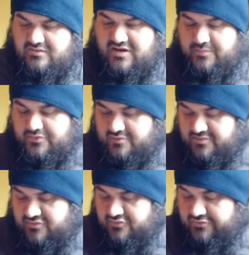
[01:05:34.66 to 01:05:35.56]
Kind of put them
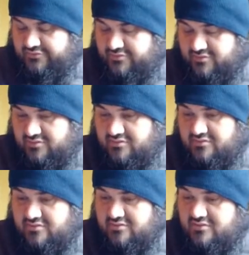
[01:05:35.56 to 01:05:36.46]
in order
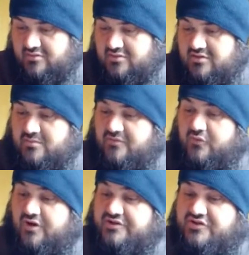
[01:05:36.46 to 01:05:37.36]

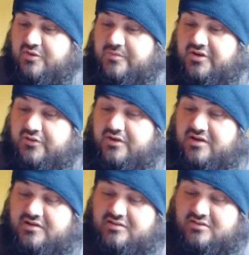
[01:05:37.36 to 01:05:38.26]
before I show them to you guys.